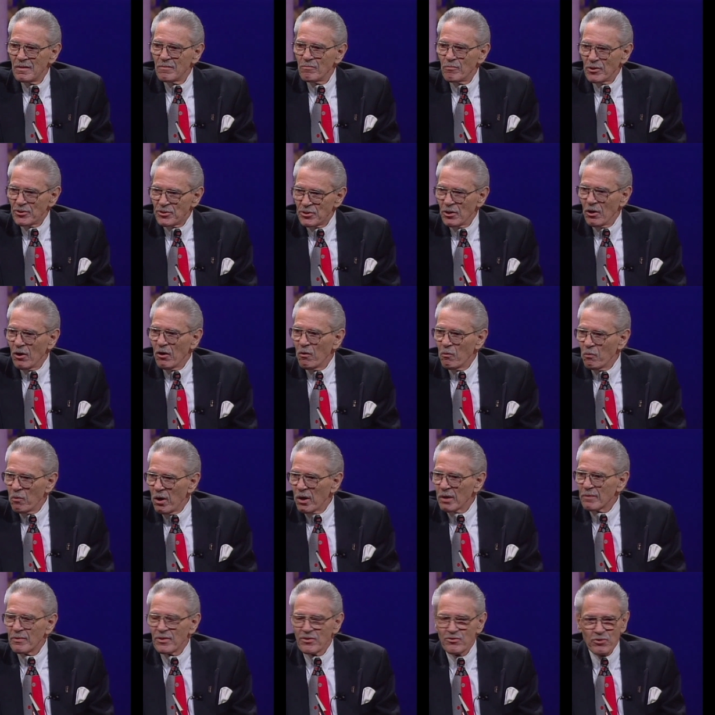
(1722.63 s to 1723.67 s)
but you all
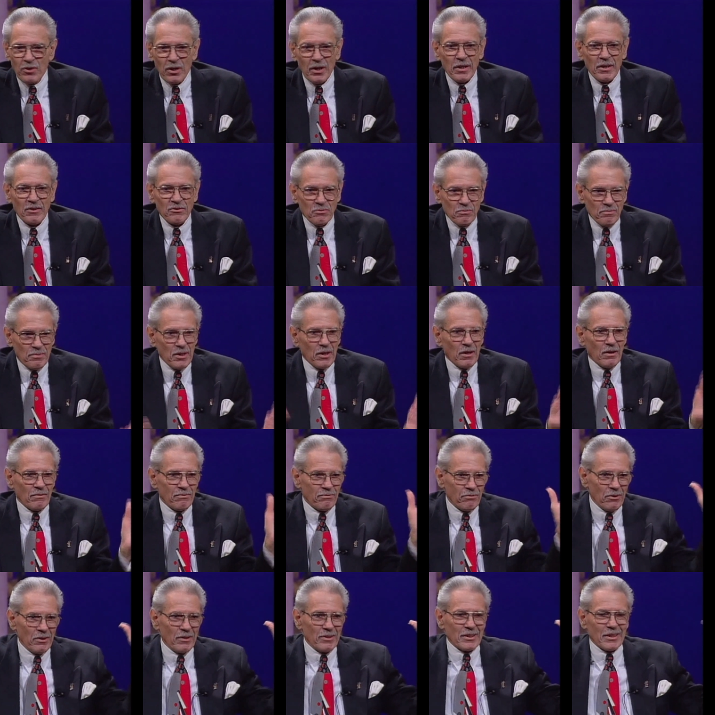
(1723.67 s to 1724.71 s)
walk beside us and be our
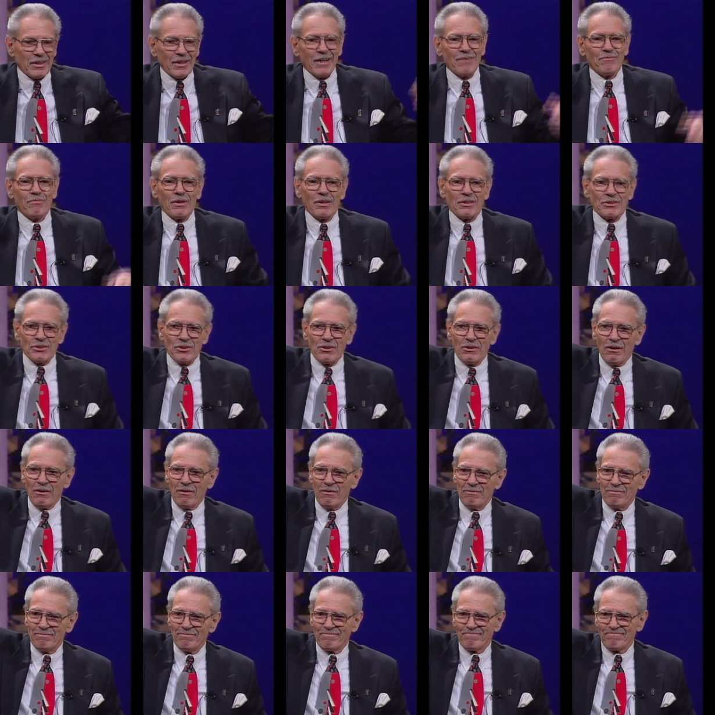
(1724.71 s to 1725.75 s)
friend. God bless you all.
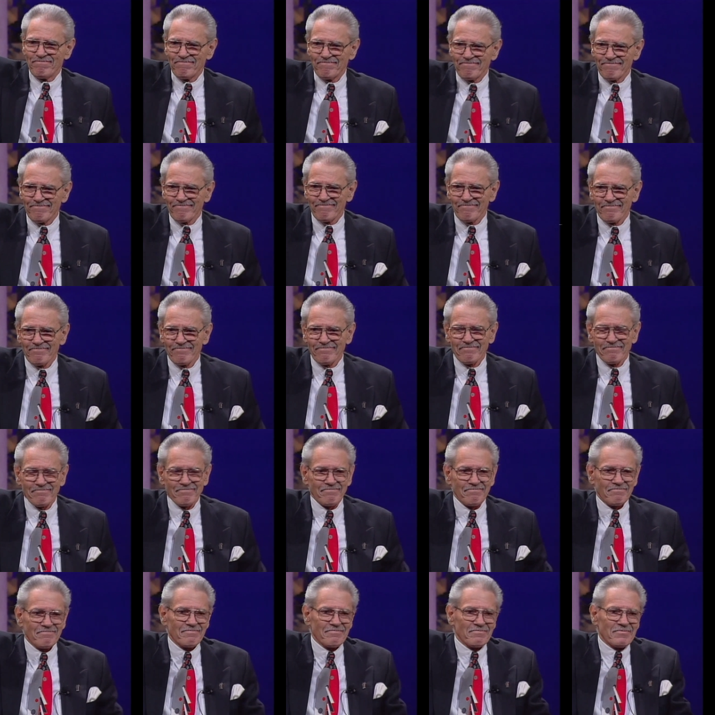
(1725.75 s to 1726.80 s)

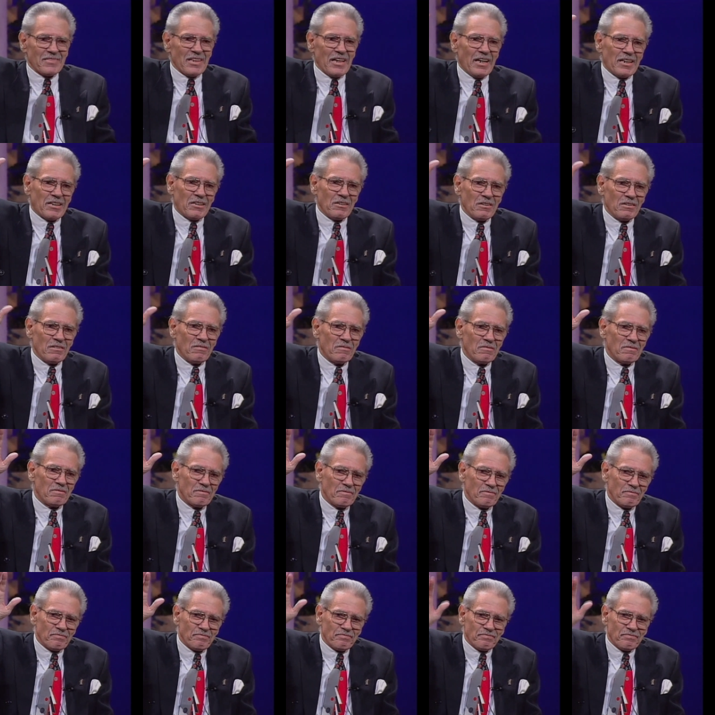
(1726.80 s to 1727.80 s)
Thank you.